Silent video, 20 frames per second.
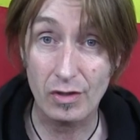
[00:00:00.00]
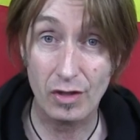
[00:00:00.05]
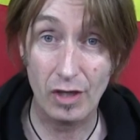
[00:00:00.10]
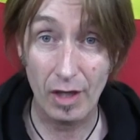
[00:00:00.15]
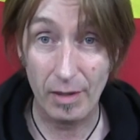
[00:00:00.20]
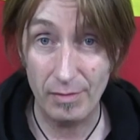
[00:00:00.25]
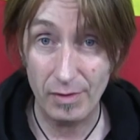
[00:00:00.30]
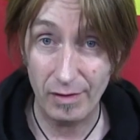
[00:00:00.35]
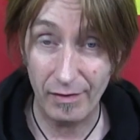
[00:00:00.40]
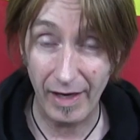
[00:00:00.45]

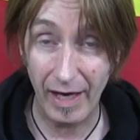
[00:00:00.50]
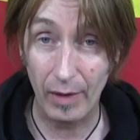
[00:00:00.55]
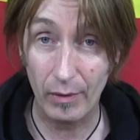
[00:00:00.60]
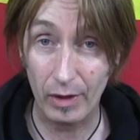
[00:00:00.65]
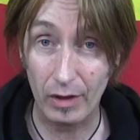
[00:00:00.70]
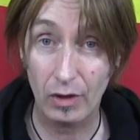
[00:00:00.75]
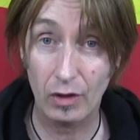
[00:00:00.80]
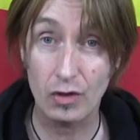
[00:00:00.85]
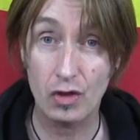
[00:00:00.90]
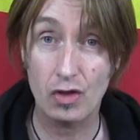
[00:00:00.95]
terms of how
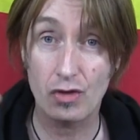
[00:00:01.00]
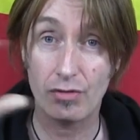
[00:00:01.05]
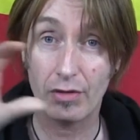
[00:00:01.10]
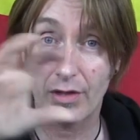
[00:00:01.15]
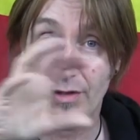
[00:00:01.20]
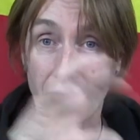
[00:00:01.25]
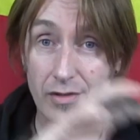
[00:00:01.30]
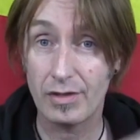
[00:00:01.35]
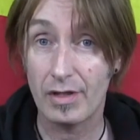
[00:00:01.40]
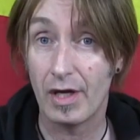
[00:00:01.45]
it
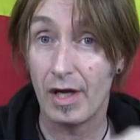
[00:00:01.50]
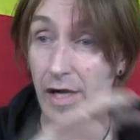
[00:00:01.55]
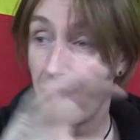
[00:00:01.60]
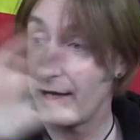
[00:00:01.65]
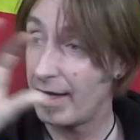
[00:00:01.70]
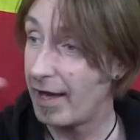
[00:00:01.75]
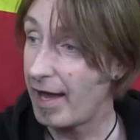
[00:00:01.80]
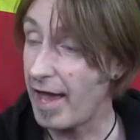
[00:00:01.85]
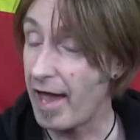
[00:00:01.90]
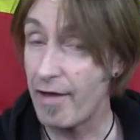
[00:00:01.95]
constructs,
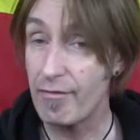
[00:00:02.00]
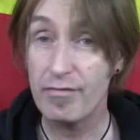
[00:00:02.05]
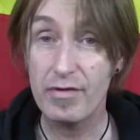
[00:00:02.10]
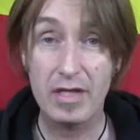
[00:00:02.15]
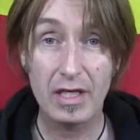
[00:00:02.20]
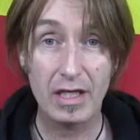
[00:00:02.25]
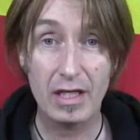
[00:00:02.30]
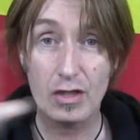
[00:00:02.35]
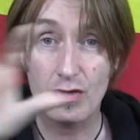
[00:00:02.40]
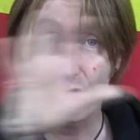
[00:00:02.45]

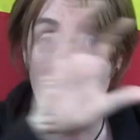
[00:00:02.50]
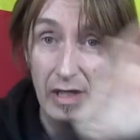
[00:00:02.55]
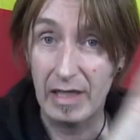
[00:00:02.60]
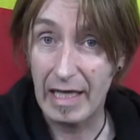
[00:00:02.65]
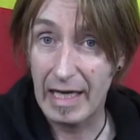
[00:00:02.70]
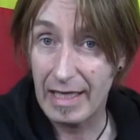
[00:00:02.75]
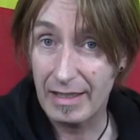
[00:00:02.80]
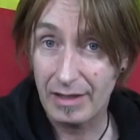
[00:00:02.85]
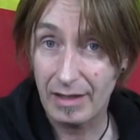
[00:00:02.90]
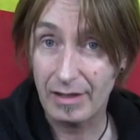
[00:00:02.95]
everything is
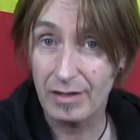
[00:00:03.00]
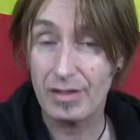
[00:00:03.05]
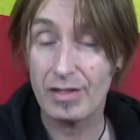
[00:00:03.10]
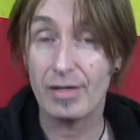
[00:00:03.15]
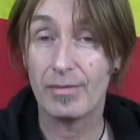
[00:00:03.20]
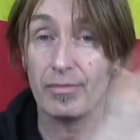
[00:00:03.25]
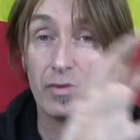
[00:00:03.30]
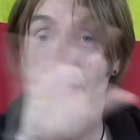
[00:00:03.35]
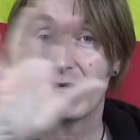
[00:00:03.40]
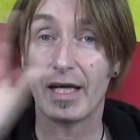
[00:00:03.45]
relating to
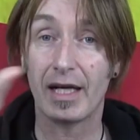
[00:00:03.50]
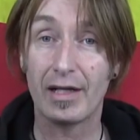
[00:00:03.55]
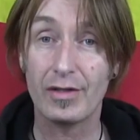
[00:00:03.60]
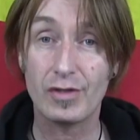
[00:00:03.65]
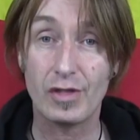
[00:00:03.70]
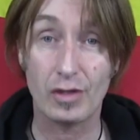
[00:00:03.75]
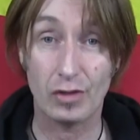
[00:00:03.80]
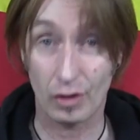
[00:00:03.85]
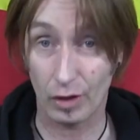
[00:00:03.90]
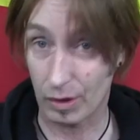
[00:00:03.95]
something
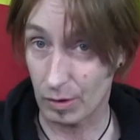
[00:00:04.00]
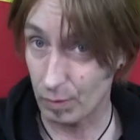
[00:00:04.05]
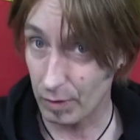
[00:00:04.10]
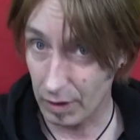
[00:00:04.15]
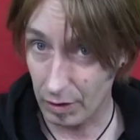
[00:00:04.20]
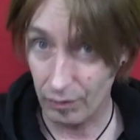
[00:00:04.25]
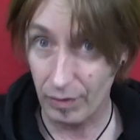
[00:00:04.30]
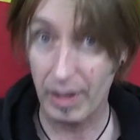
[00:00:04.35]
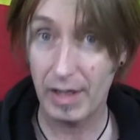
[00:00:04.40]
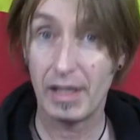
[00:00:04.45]
else, it's got to
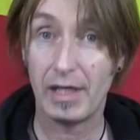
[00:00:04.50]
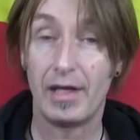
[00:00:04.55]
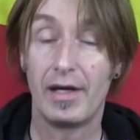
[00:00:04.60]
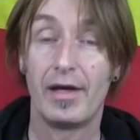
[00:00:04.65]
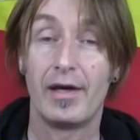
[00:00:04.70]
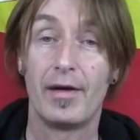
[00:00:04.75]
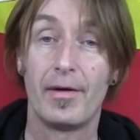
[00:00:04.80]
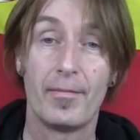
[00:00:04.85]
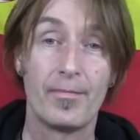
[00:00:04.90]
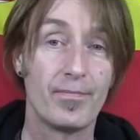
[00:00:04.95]
agree.
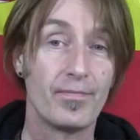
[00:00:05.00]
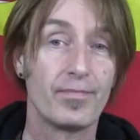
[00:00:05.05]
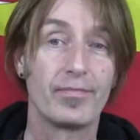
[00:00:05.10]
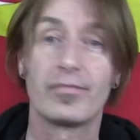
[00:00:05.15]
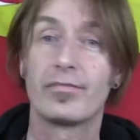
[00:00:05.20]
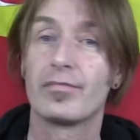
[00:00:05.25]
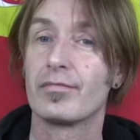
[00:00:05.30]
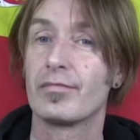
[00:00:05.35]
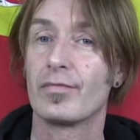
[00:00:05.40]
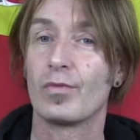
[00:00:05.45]

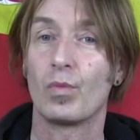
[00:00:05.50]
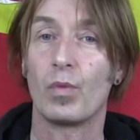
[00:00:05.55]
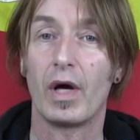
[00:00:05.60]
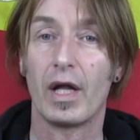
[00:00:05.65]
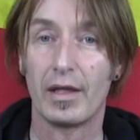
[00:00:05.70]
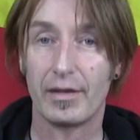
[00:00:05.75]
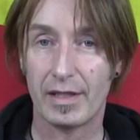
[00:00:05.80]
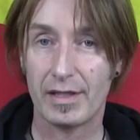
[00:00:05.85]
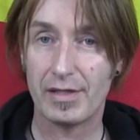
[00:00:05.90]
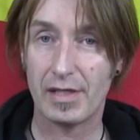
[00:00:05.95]

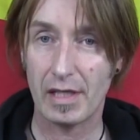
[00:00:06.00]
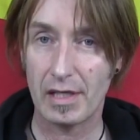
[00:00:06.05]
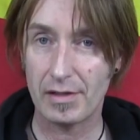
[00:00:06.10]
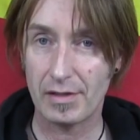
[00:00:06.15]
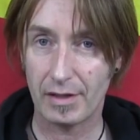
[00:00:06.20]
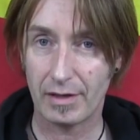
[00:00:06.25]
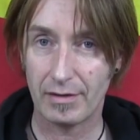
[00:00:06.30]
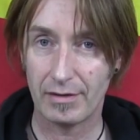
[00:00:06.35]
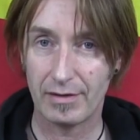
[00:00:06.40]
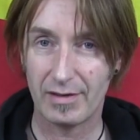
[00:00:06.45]
Well, it's
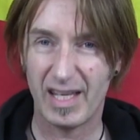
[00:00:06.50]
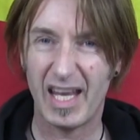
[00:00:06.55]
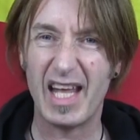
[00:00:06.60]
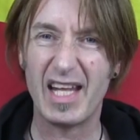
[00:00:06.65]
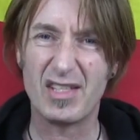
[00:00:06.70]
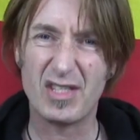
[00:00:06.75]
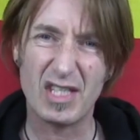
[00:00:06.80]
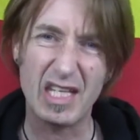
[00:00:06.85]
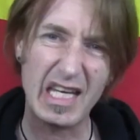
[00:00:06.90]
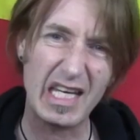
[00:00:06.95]
easy.
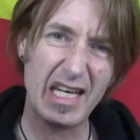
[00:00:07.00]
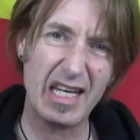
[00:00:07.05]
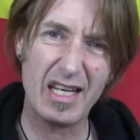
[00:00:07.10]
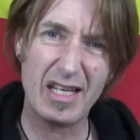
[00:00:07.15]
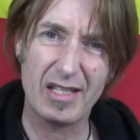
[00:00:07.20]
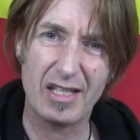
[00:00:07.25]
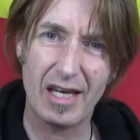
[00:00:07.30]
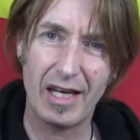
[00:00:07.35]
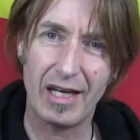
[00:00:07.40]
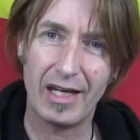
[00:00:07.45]
It's
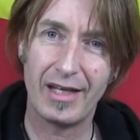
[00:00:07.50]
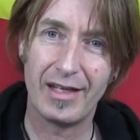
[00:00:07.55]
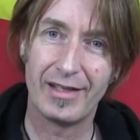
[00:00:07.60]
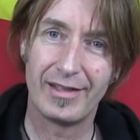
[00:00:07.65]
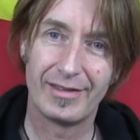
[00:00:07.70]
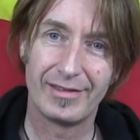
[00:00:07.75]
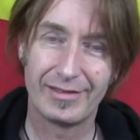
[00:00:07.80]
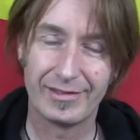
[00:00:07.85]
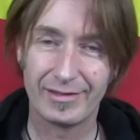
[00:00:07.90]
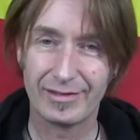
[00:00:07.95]
easy.
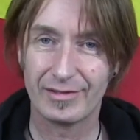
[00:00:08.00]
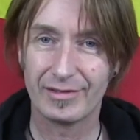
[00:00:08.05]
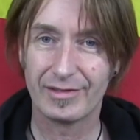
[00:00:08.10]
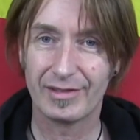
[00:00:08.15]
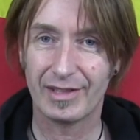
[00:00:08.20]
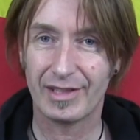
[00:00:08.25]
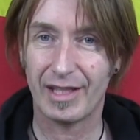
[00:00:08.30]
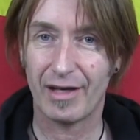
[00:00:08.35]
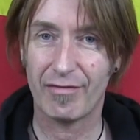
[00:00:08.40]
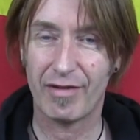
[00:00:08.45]

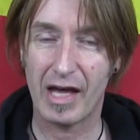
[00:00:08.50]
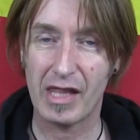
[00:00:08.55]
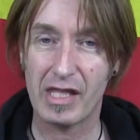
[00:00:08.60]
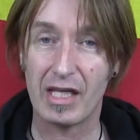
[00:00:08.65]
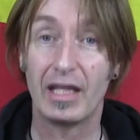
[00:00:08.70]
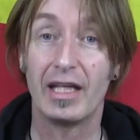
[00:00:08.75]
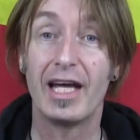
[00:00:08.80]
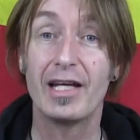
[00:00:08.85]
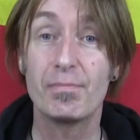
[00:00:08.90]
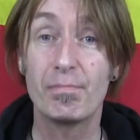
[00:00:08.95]
Qué
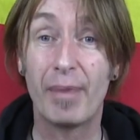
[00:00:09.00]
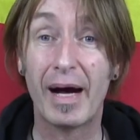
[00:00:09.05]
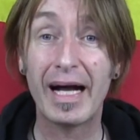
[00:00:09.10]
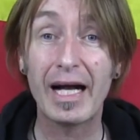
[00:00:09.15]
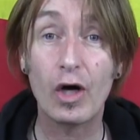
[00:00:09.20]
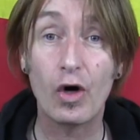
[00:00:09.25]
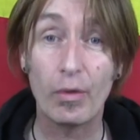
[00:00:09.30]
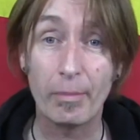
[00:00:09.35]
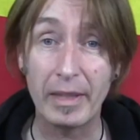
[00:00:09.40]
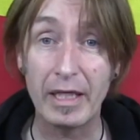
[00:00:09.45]
fácil. Es pan
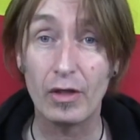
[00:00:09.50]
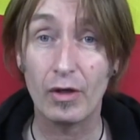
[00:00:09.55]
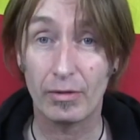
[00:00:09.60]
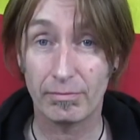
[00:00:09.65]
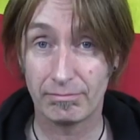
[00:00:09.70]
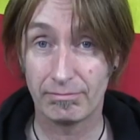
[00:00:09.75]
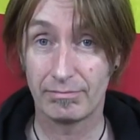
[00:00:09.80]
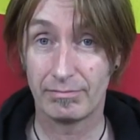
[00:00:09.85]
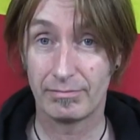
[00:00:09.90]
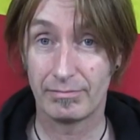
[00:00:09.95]
comido.
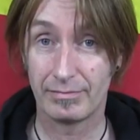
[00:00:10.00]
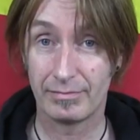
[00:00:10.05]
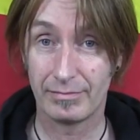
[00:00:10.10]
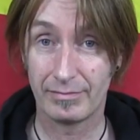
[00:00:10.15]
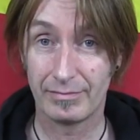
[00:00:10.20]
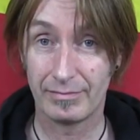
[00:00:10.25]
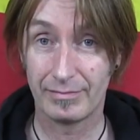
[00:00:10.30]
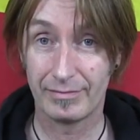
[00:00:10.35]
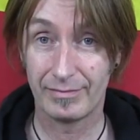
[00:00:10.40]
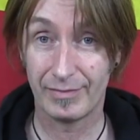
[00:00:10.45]

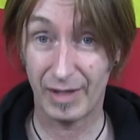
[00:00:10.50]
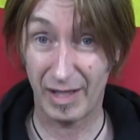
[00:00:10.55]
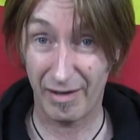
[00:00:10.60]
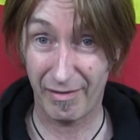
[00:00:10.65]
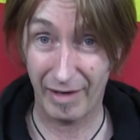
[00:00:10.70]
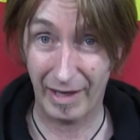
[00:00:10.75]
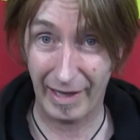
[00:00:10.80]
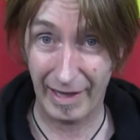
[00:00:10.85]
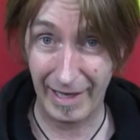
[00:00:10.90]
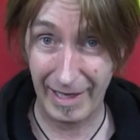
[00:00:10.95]
De
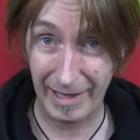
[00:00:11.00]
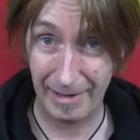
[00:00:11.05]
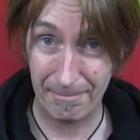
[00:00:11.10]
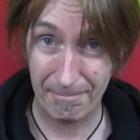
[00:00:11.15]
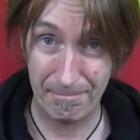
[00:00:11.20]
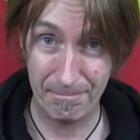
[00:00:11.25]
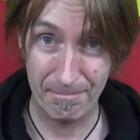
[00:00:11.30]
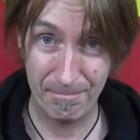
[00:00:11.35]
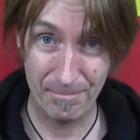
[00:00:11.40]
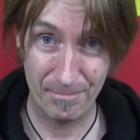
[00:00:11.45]
verdad.
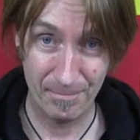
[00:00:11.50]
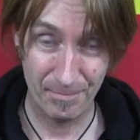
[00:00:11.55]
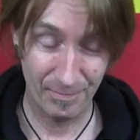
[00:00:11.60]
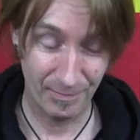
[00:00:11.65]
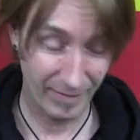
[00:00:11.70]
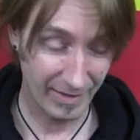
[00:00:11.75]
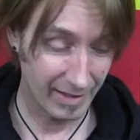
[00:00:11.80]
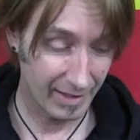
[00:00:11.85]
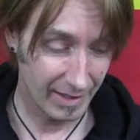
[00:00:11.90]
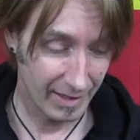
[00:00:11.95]

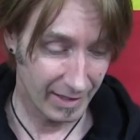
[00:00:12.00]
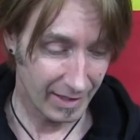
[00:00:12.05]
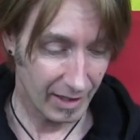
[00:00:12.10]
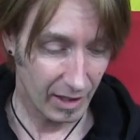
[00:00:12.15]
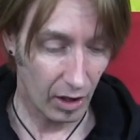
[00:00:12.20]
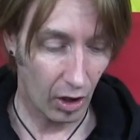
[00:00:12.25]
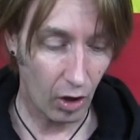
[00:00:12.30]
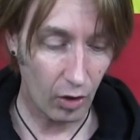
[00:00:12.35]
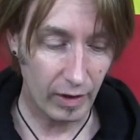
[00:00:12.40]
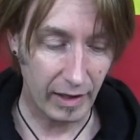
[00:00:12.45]

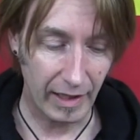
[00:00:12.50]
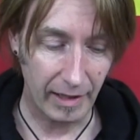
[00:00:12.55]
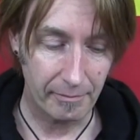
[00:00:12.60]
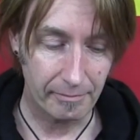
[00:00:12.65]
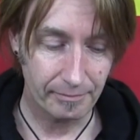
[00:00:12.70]
Ok.